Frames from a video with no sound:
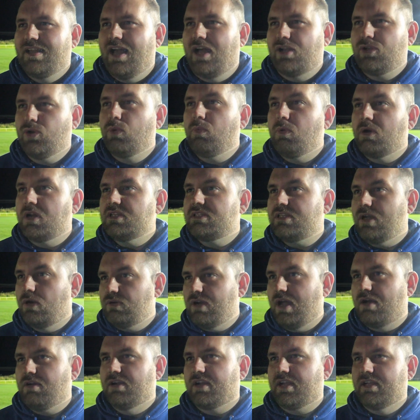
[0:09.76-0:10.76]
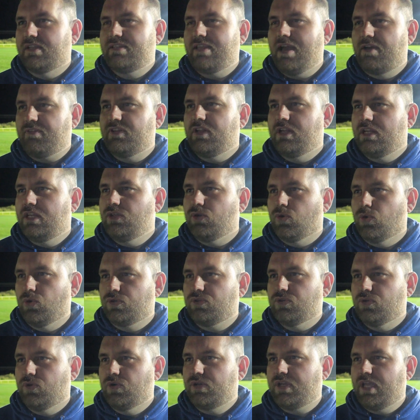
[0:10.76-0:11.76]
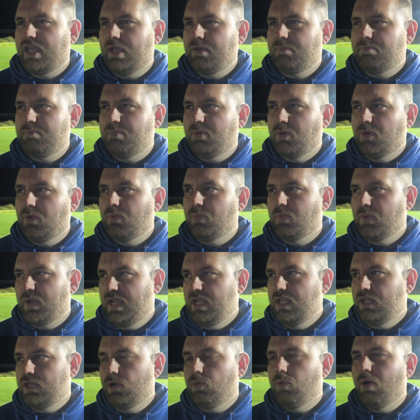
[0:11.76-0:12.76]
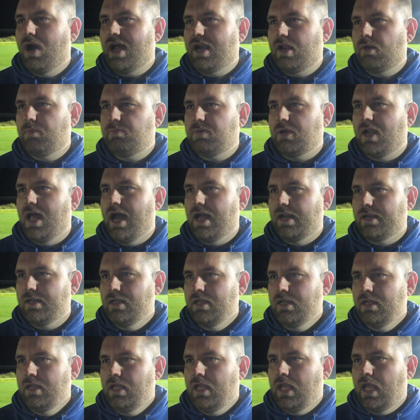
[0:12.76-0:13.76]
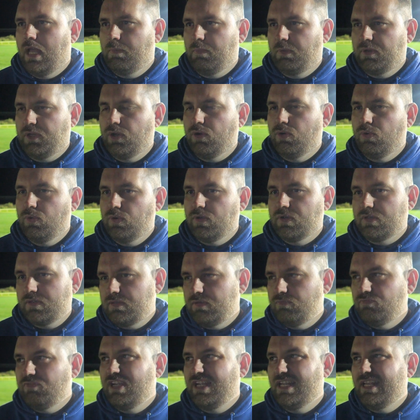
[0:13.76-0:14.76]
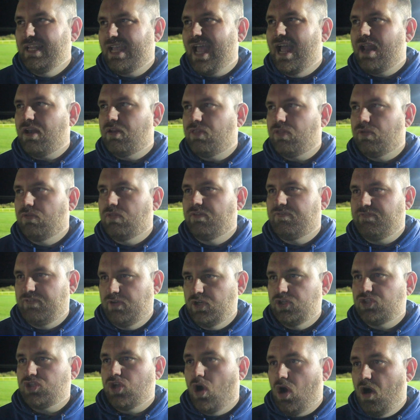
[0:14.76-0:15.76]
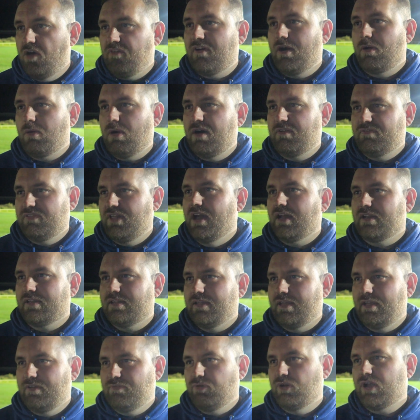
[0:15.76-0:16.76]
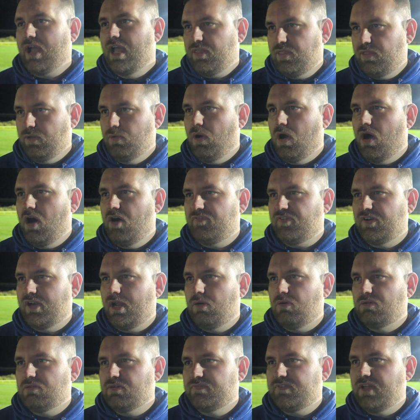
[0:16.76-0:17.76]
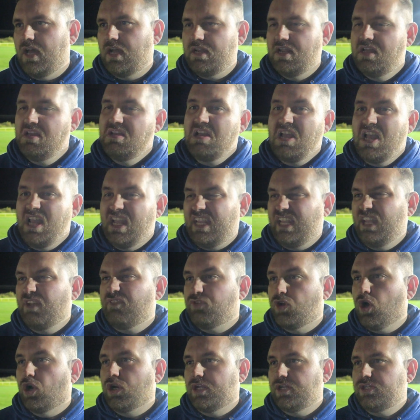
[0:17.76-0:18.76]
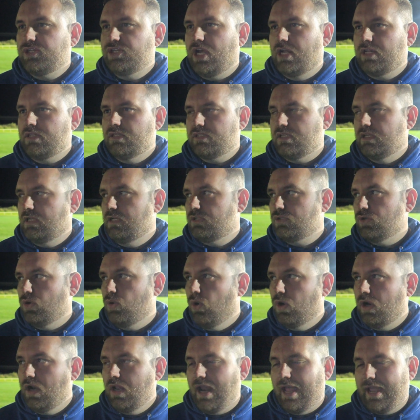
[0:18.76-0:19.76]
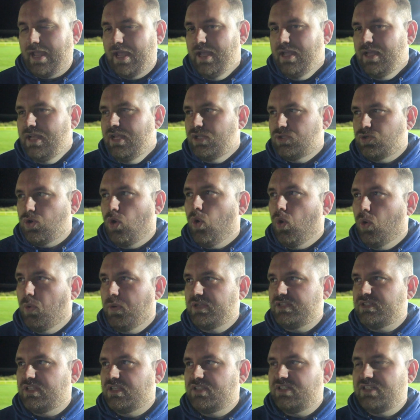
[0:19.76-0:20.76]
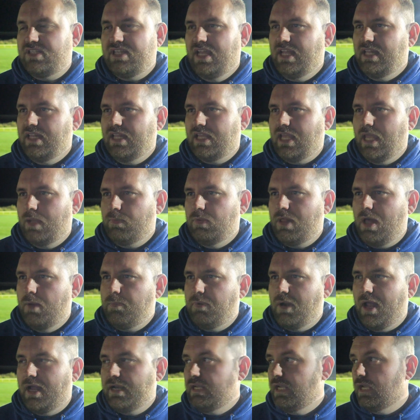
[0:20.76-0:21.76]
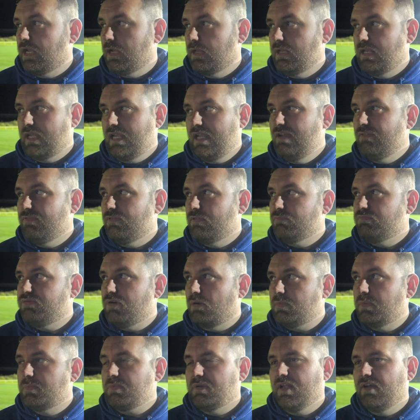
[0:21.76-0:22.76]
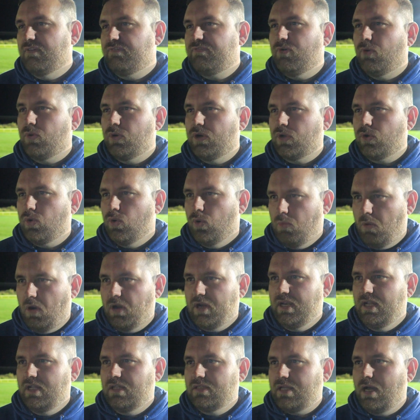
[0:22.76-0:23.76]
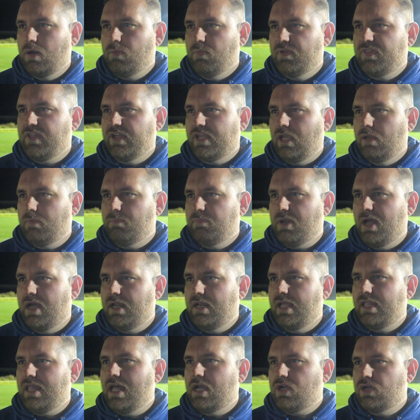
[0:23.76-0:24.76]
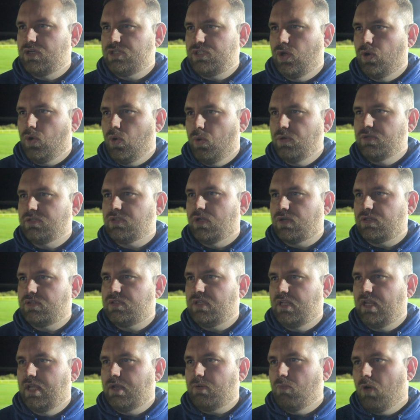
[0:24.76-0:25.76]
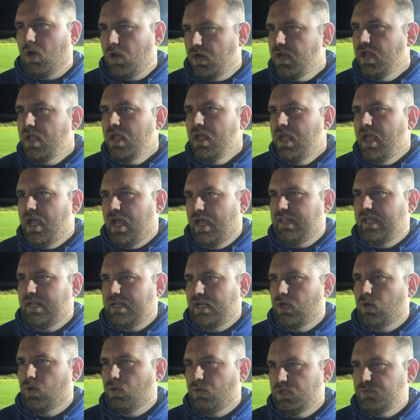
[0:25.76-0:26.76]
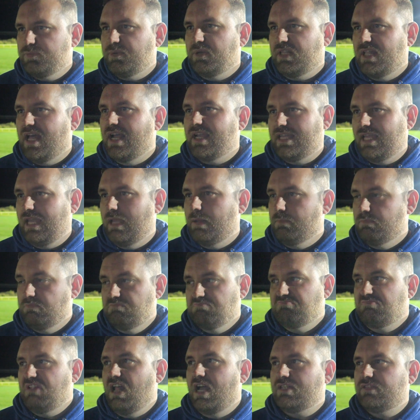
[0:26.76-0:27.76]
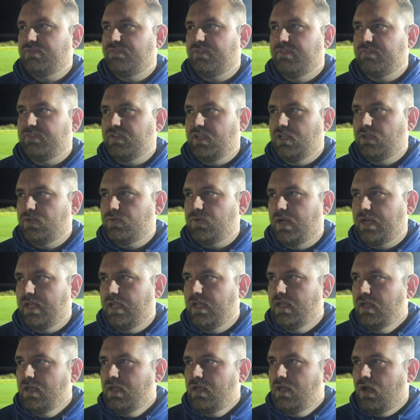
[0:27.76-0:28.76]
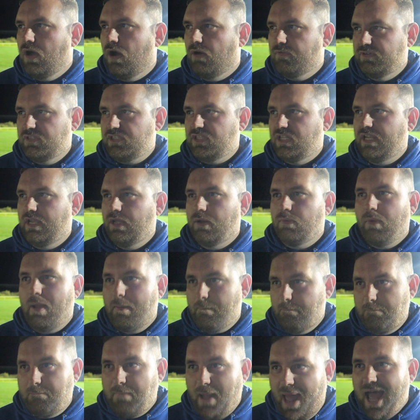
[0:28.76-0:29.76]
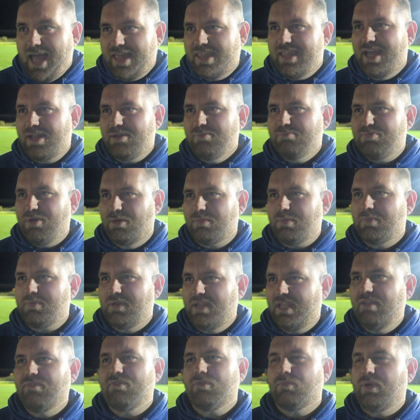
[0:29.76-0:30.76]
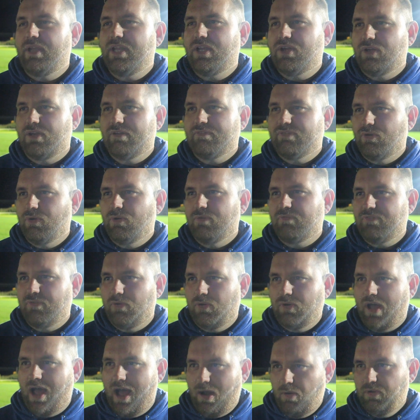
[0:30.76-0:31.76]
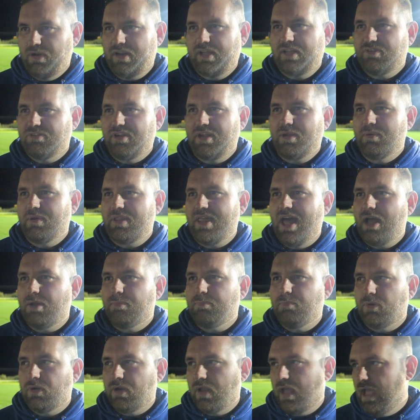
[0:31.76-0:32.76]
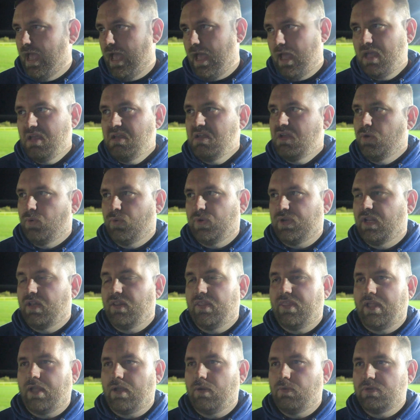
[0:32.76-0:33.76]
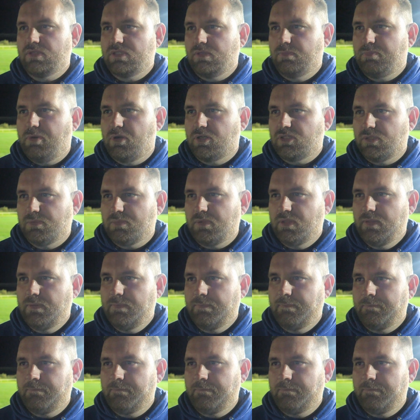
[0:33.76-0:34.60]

I don't want to sound arrogant, definitely don't, okay, but we knew I had a plan, and we knew really getting through the first half hour of that, if we get through half an hour of that, you've got a chance, and it's all like, it's always to stay in the game with that plan. You can even probably afford to go 1-0 down with a game plan like that, because you're always looking to nick one, and then you'll always be in that game last 15-20. Obviously it went better than probably even we could have hoped for, I would agree with that, but we didn't think it was impossible.